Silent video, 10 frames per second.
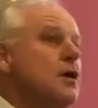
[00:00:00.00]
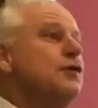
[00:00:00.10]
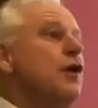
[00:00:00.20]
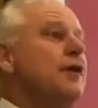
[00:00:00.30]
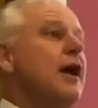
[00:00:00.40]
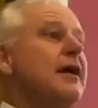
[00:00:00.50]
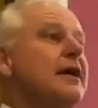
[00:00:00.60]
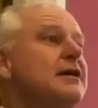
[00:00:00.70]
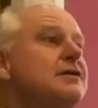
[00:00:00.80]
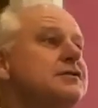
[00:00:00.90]
So there
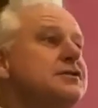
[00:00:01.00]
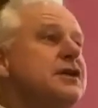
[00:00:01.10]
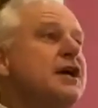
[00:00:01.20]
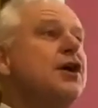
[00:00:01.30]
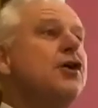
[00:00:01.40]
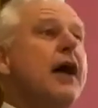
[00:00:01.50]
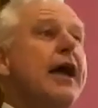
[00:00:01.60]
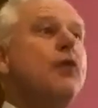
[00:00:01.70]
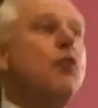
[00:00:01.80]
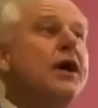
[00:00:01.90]
is still
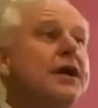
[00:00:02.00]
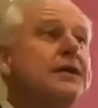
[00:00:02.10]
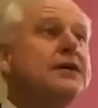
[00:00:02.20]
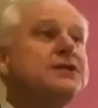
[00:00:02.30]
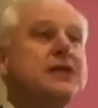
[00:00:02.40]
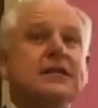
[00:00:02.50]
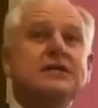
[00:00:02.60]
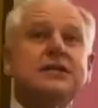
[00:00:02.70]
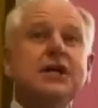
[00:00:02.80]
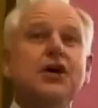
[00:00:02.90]
a witness and
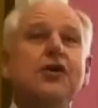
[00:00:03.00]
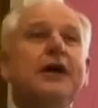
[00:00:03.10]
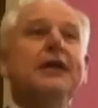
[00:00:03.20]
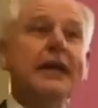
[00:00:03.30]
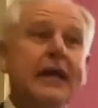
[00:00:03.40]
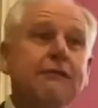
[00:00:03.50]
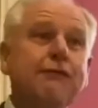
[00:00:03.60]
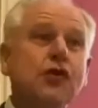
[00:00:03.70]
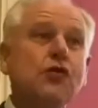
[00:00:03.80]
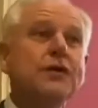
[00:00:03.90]
still an
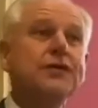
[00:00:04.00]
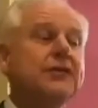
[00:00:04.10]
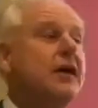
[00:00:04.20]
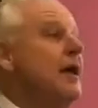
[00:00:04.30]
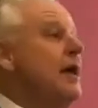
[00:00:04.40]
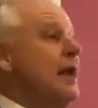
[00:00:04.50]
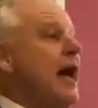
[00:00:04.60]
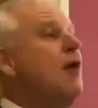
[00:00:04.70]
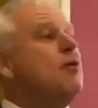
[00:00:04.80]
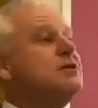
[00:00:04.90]
influence. And
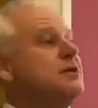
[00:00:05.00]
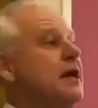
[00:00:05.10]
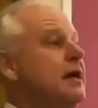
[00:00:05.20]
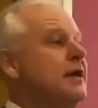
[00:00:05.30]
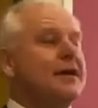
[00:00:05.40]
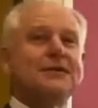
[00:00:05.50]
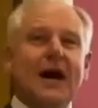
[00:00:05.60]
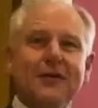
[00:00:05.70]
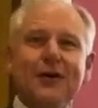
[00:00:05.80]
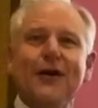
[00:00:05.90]
I would say,
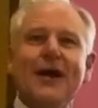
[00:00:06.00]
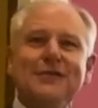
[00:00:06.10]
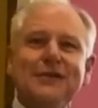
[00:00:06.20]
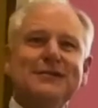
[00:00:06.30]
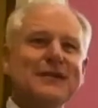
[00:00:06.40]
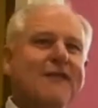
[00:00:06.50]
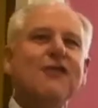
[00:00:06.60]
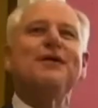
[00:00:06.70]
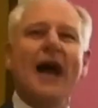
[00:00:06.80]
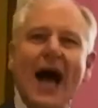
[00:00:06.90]
Dr. Graves, it has
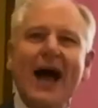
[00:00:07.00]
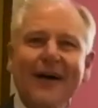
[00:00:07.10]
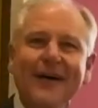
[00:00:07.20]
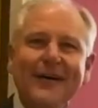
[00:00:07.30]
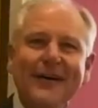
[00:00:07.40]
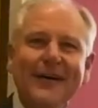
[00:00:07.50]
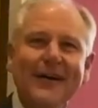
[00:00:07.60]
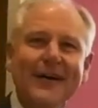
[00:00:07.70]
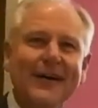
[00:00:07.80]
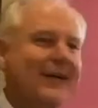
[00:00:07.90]
never been higher
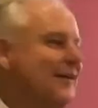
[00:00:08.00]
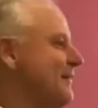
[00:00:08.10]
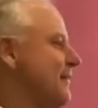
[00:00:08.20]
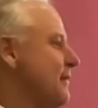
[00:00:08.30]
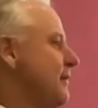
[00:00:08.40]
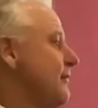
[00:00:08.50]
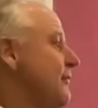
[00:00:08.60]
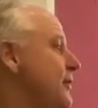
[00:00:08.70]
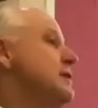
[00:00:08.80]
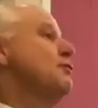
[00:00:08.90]

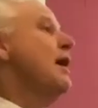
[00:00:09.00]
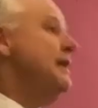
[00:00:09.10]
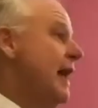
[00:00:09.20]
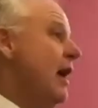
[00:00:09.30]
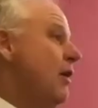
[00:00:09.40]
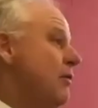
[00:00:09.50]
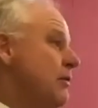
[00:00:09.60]
than it is right now.